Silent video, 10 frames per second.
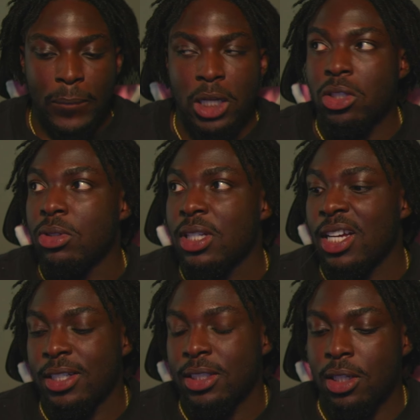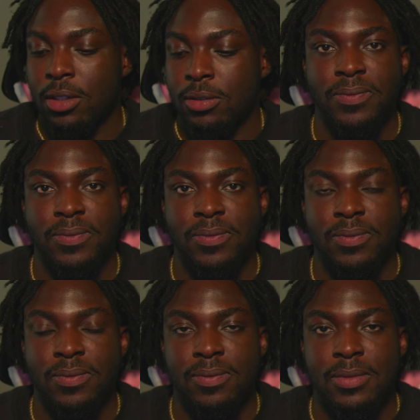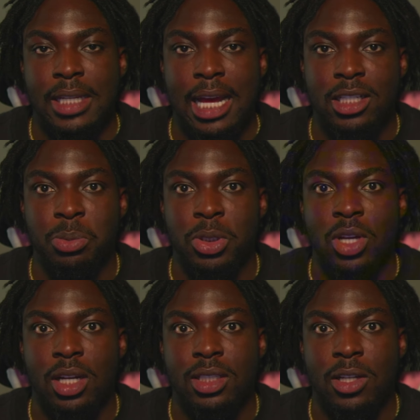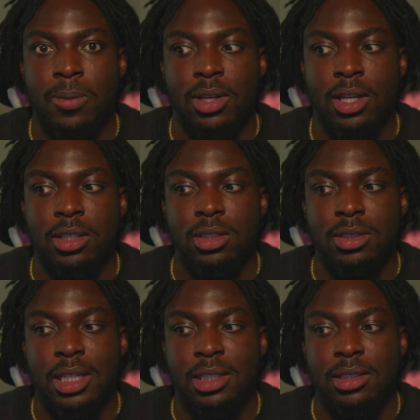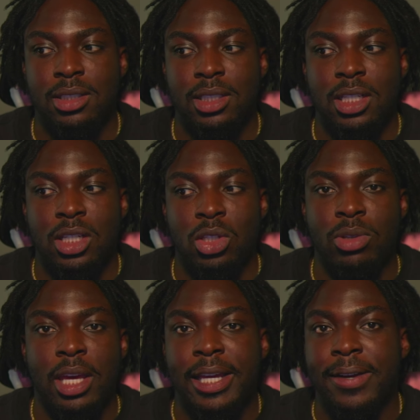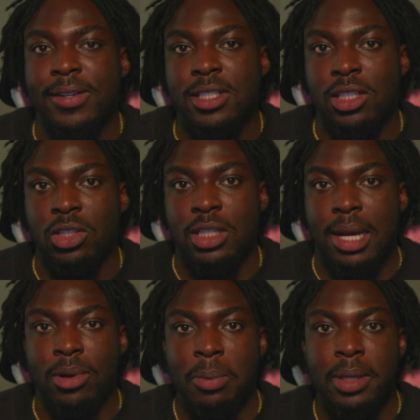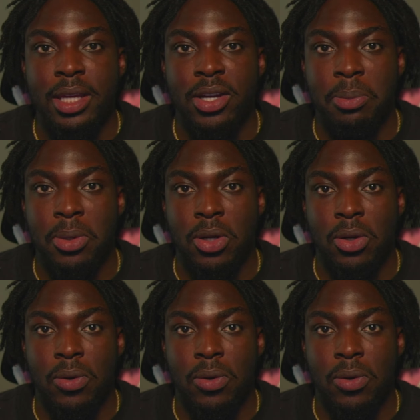So it's kind of tough. And I just be trying to tell people like, look, like, you can't guarantee your job gonna be here tomorrow.